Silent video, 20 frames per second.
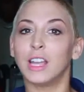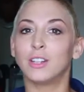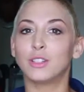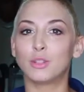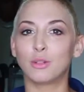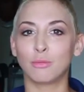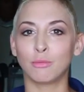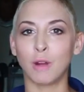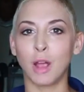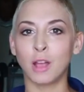in
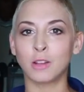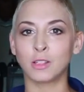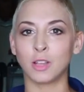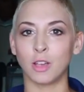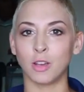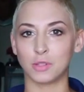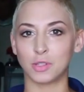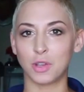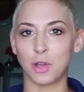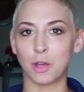
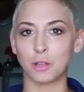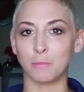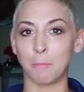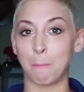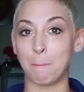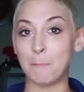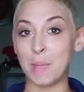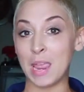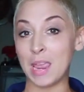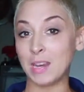Toronto. It's called
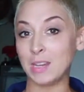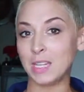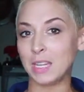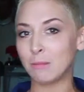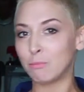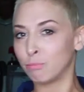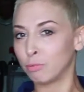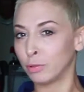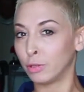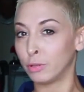
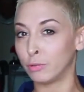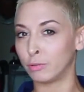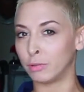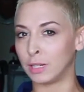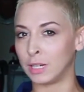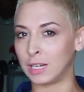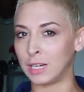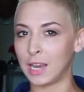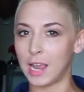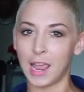Bandit
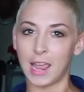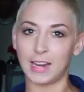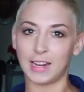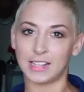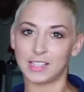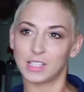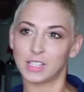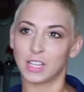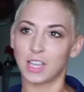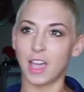Brewery and
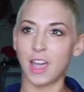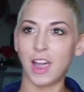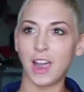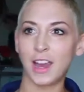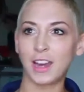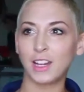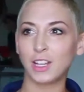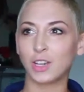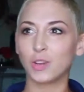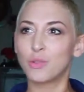it's
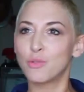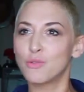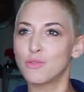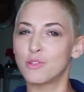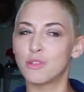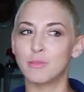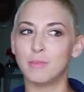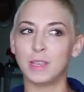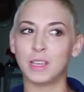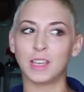kind of
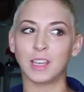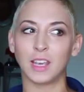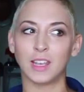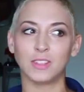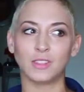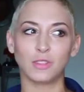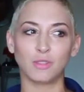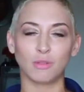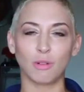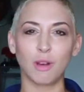cool
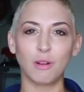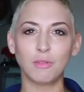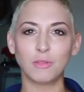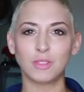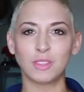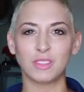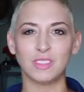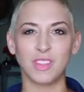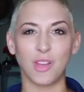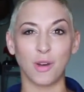because
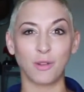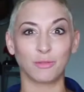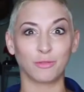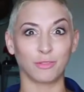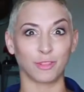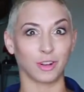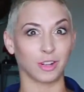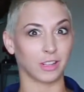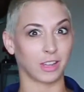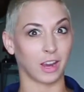Toronto's known
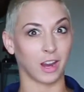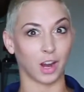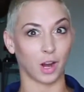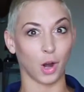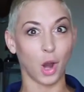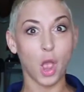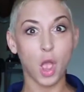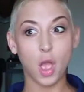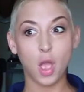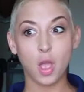for
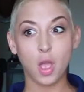their